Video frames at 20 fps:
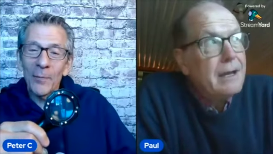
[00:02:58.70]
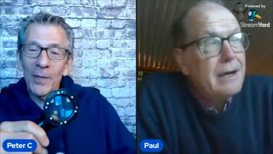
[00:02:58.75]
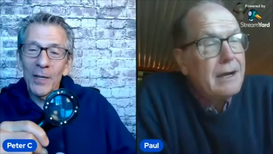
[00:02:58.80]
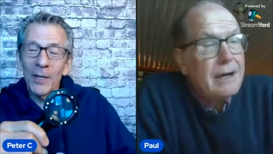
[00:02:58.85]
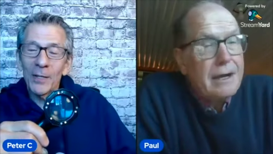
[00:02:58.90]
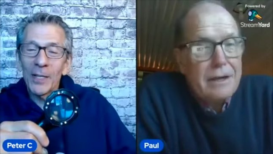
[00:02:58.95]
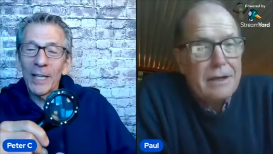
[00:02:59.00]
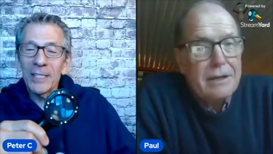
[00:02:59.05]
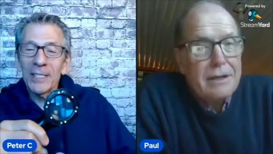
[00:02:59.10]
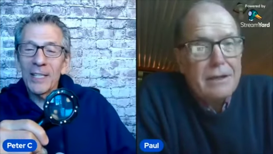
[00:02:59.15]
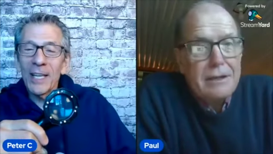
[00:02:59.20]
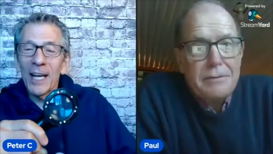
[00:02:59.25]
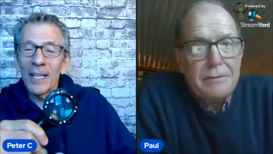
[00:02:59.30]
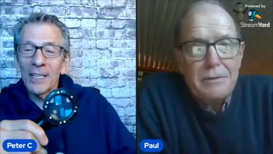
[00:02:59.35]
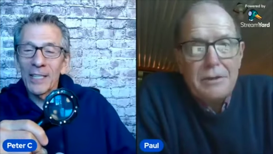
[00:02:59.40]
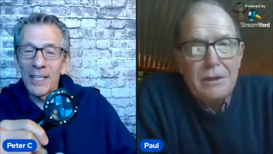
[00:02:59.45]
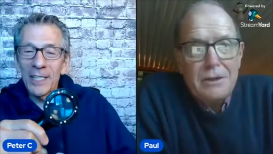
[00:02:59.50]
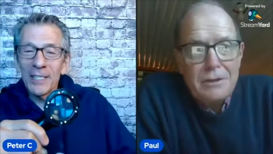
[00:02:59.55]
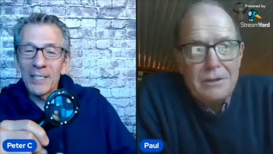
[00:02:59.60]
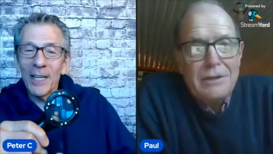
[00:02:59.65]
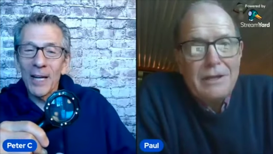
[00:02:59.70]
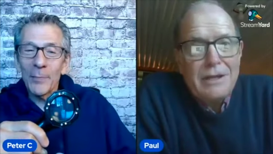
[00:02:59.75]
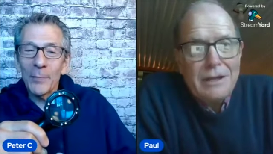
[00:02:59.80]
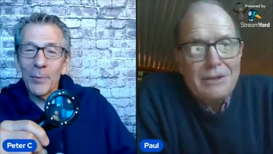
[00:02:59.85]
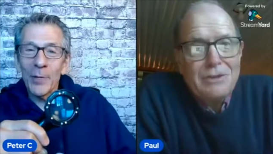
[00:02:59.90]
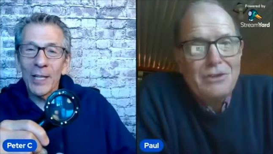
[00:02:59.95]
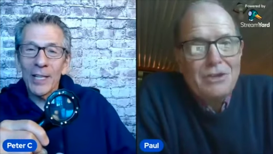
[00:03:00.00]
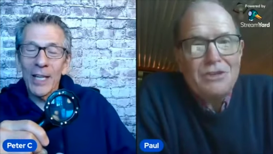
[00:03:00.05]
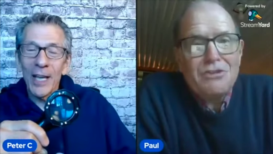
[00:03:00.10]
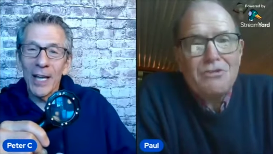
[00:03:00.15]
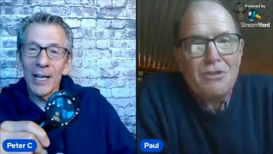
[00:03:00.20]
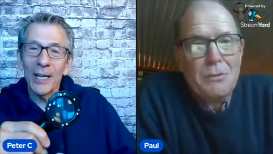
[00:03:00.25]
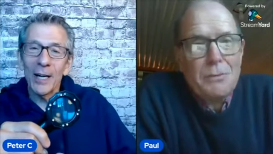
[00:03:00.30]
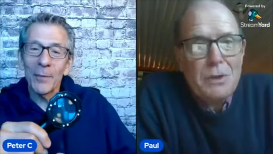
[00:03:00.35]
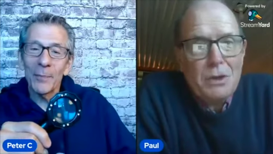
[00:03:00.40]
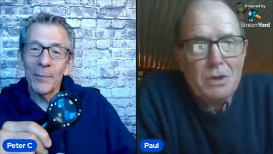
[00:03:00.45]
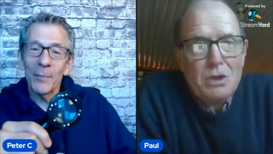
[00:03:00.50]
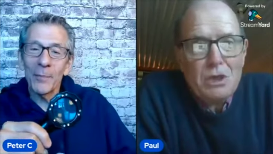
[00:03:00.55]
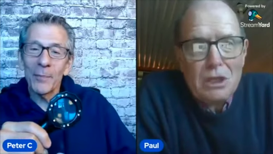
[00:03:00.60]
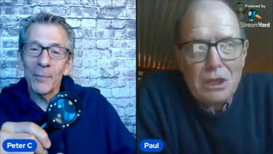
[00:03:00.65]
Speaker 1: no uh, let's not. Let's not bring
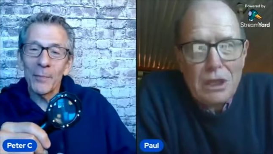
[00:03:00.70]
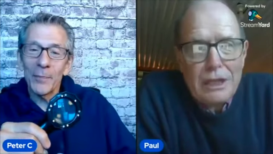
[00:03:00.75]
distribution